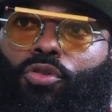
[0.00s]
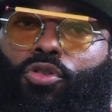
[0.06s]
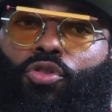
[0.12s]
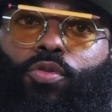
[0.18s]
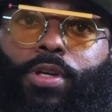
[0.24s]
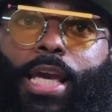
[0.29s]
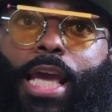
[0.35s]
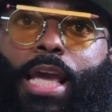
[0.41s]

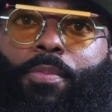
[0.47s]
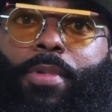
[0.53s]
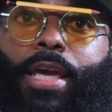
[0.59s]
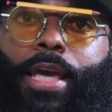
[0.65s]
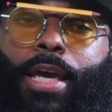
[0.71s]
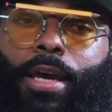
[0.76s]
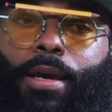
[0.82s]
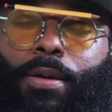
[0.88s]
You came
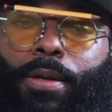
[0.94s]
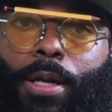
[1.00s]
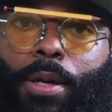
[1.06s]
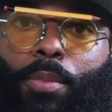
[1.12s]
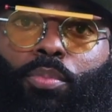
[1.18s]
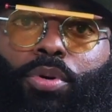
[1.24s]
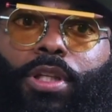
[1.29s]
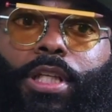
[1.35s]
here
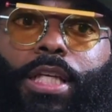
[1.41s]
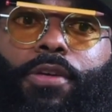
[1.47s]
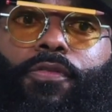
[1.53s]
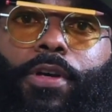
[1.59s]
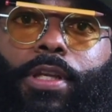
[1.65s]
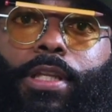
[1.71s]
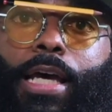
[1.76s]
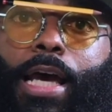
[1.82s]

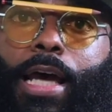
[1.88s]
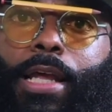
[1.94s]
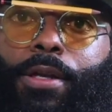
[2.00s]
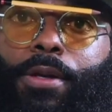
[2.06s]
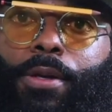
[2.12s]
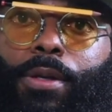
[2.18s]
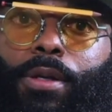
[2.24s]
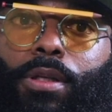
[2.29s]
believing that,
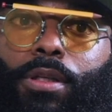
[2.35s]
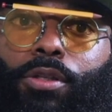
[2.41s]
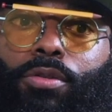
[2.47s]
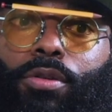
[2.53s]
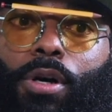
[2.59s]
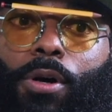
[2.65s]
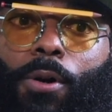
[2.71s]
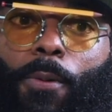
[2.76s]

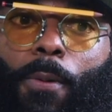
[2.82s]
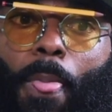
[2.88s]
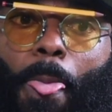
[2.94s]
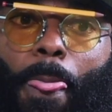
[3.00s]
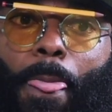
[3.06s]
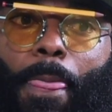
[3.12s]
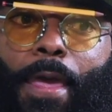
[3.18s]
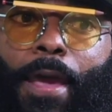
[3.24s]
you know,
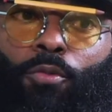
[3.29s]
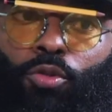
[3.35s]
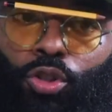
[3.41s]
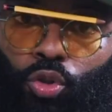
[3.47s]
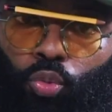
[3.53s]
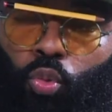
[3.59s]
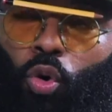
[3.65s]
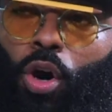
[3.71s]
it
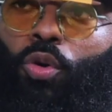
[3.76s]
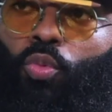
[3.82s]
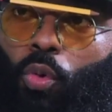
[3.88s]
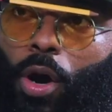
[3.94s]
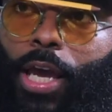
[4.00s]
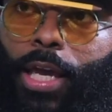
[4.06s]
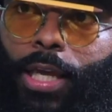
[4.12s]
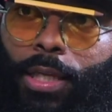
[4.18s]
was one
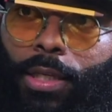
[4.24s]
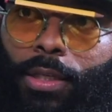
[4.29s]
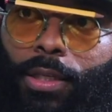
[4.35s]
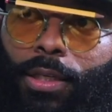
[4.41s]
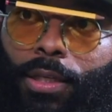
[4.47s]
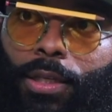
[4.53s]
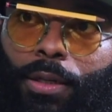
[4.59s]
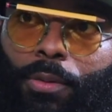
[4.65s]
way,
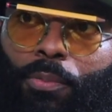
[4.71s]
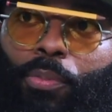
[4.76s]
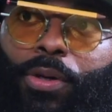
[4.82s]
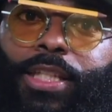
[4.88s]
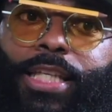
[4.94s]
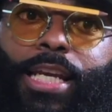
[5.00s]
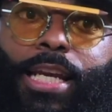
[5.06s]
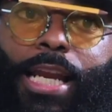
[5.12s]

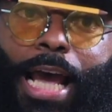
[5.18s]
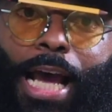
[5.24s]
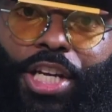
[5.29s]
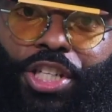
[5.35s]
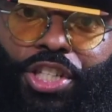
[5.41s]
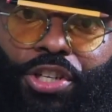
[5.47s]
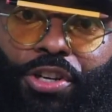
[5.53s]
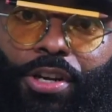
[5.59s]
but then
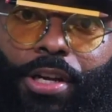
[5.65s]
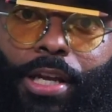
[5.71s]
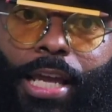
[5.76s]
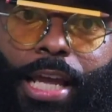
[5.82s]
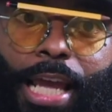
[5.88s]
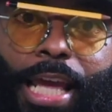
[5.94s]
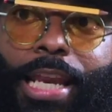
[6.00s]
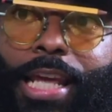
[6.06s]
as you're
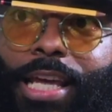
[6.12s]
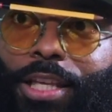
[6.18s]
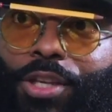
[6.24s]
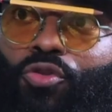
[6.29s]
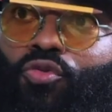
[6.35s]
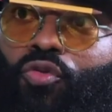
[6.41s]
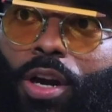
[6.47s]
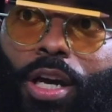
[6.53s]
in it,
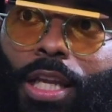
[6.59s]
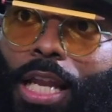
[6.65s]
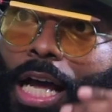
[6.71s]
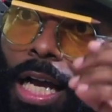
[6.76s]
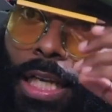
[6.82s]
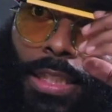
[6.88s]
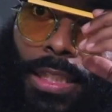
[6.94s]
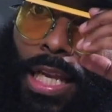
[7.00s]
you
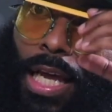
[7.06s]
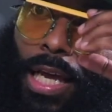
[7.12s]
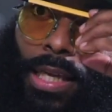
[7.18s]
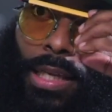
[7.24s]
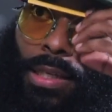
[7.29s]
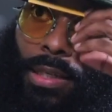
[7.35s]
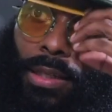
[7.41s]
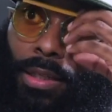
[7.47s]
realize
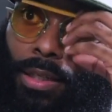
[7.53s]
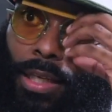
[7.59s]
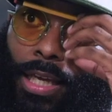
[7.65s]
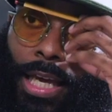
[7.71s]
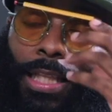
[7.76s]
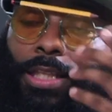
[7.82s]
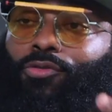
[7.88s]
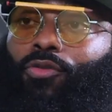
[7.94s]
like
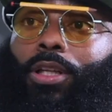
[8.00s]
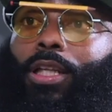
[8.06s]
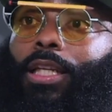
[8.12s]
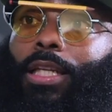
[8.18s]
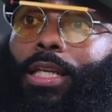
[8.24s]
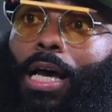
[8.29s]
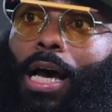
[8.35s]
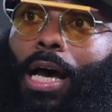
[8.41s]
it's
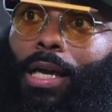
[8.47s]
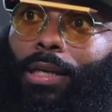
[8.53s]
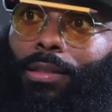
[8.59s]
really not.